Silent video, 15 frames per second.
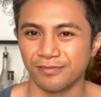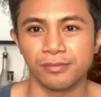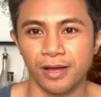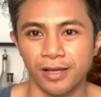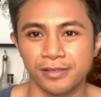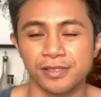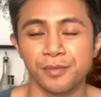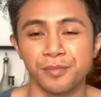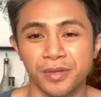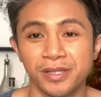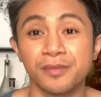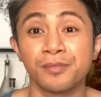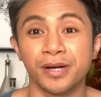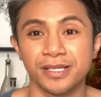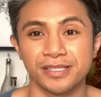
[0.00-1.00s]
I
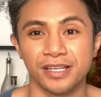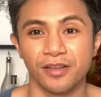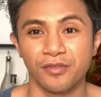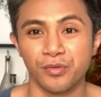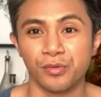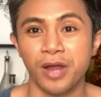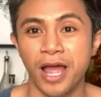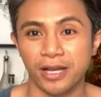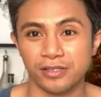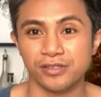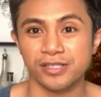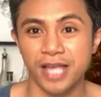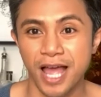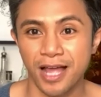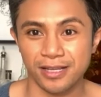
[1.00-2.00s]
submitted myself through
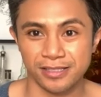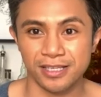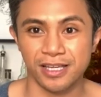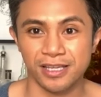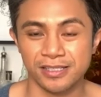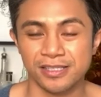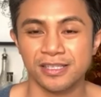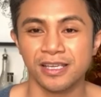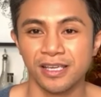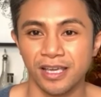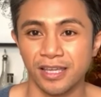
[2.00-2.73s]
Actors Access,